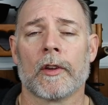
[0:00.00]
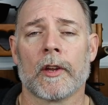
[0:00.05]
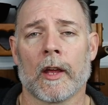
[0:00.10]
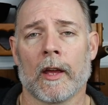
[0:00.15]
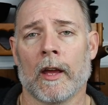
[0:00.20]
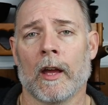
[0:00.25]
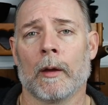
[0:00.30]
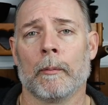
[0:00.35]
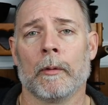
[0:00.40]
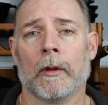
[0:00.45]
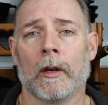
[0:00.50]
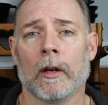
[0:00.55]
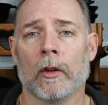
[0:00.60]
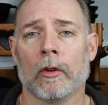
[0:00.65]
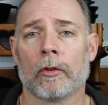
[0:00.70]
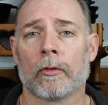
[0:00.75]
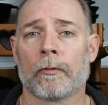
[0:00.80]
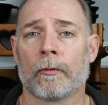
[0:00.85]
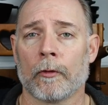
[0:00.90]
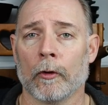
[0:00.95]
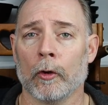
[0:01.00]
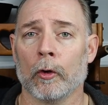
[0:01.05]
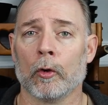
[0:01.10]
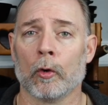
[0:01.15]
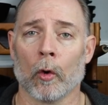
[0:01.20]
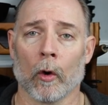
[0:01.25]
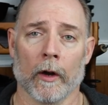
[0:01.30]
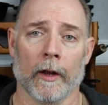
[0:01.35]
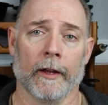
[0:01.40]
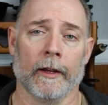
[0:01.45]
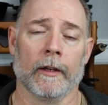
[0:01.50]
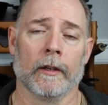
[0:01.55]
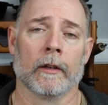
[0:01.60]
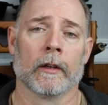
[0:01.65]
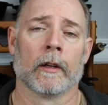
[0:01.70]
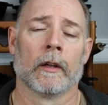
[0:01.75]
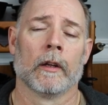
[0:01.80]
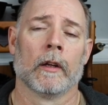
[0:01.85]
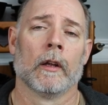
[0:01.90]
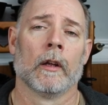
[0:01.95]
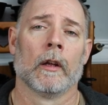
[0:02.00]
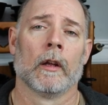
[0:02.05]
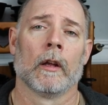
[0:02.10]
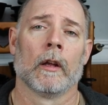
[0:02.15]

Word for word: of the time it is food grade